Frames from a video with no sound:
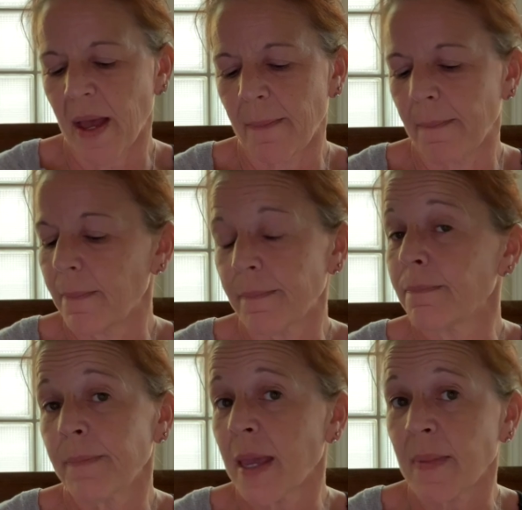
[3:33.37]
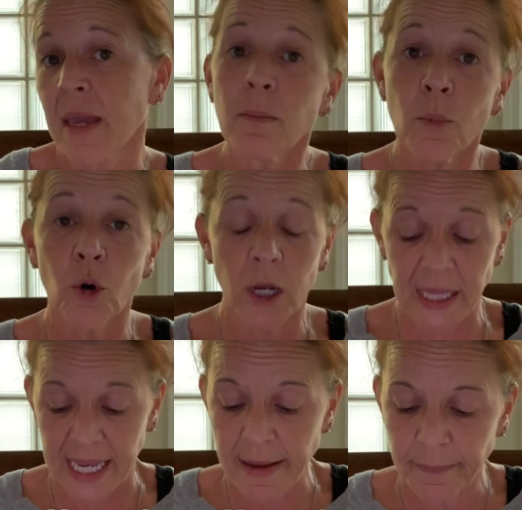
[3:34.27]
but maybe Maura Lee,